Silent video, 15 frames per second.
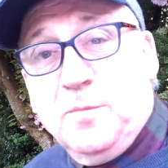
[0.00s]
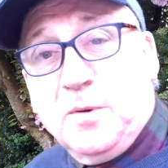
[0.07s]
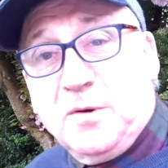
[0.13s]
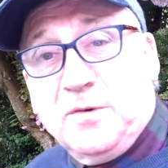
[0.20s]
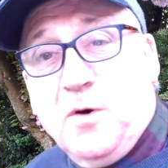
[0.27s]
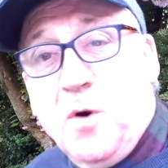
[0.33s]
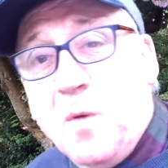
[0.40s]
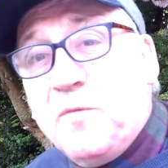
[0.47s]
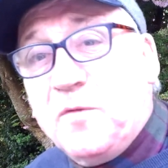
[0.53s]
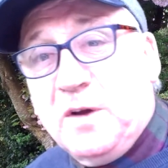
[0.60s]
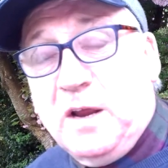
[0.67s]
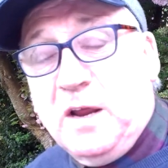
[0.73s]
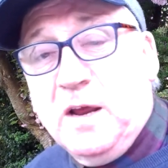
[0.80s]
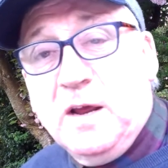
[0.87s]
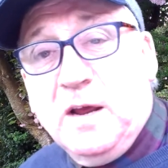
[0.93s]
But
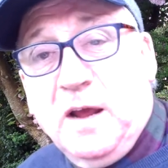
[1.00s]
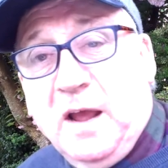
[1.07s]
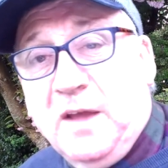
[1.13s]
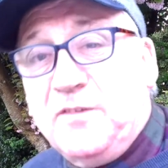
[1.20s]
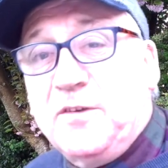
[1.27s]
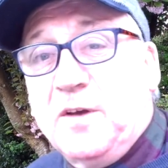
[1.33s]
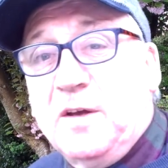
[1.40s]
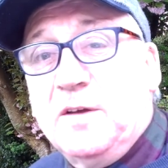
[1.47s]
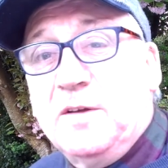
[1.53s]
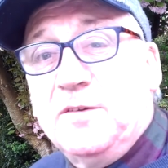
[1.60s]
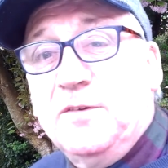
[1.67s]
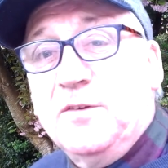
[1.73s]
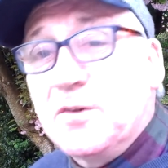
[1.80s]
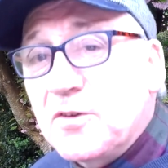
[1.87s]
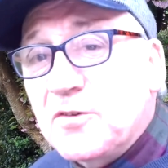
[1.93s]
hopefully it's
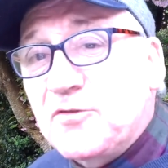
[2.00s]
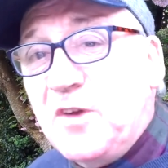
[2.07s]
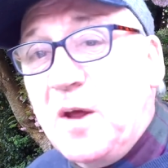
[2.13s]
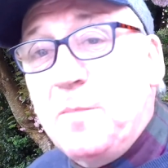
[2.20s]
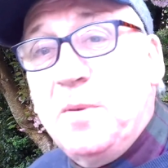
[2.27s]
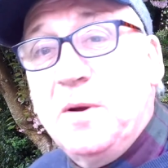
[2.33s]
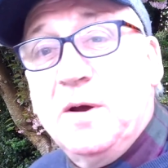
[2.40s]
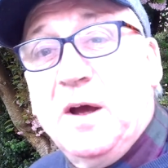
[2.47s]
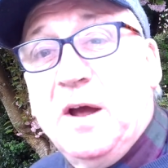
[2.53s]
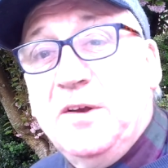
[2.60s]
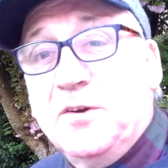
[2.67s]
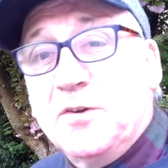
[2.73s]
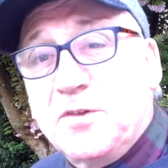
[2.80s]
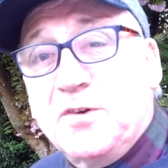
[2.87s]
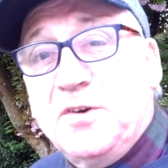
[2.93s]
another step,
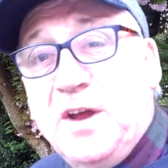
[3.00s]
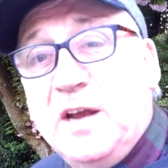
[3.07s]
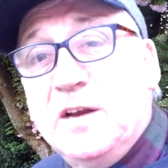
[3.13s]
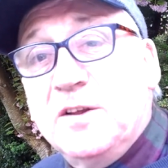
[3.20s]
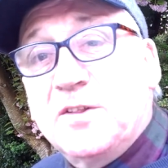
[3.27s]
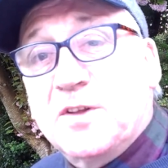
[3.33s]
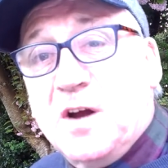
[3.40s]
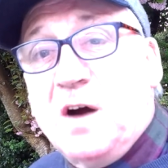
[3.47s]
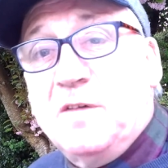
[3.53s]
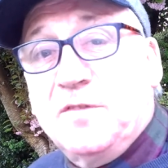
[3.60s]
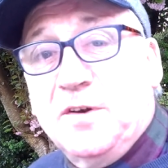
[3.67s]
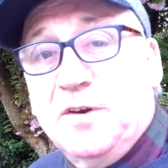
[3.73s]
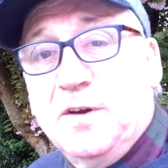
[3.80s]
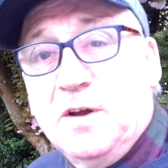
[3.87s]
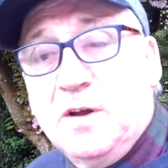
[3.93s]
another nail in the
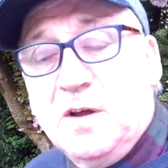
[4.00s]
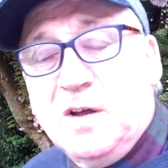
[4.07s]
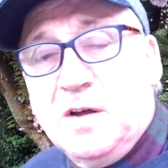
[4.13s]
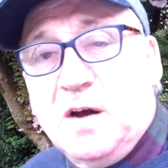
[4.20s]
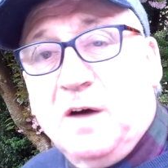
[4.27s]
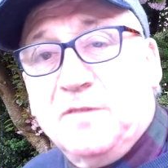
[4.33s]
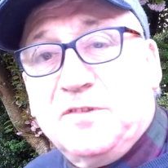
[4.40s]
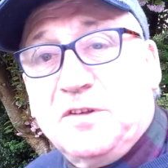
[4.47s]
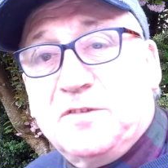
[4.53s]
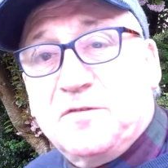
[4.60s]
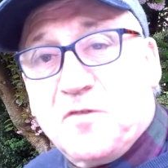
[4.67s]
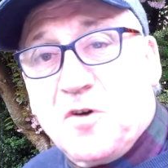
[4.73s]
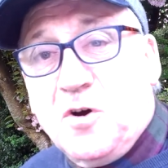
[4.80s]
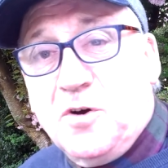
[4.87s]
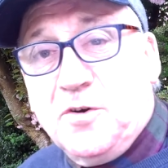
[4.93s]
coffin of this
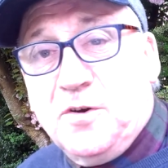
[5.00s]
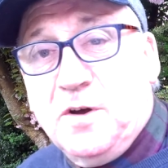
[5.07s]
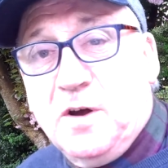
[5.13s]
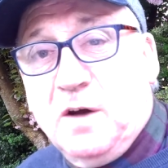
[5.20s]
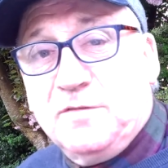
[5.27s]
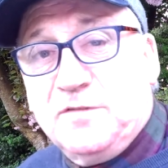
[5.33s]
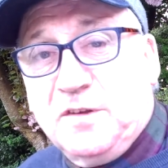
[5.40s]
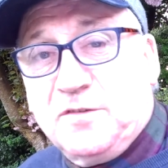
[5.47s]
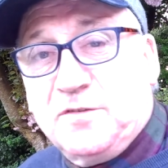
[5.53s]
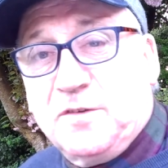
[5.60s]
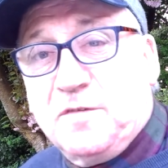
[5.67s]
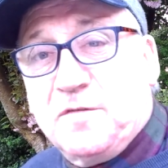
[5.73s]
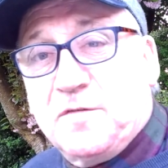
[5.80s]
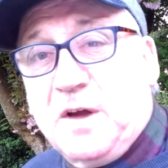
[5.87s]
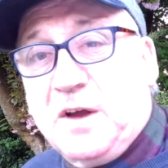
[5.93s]
fraud, of this
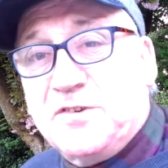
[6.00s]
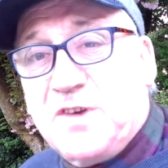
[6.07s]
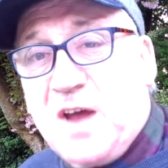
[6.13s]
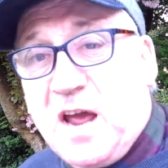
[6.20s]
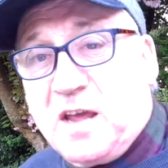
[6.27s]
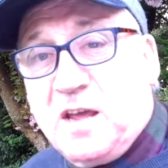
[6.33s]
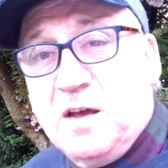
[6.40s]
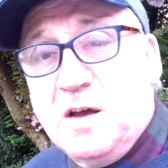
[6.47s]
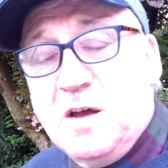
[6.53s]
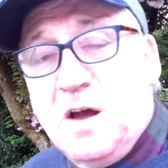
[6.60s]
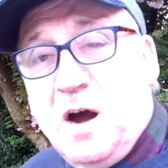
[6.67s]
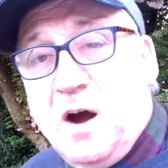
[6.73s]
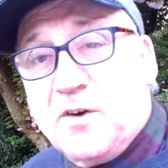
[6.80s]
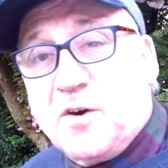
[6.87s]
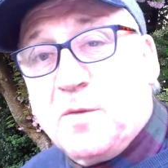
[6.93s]
attack
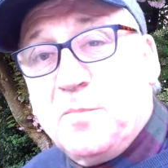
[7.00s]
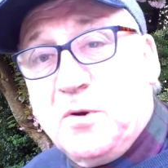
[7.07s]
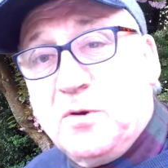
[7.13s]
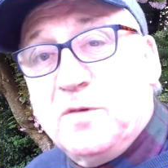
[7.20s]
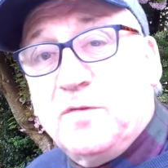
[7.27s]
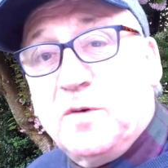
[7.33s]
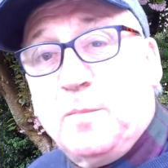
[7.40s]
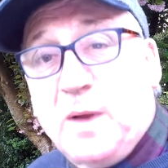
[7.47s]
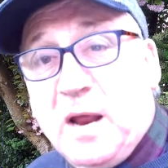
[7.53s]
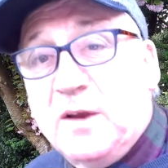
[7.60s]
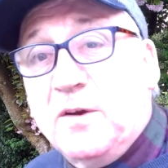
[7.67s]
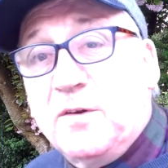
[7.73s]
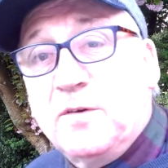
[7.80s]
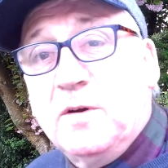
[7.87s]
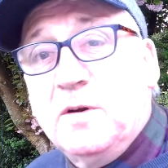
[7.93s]
on our beautiful
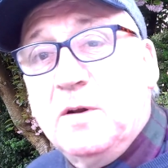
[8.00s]
planet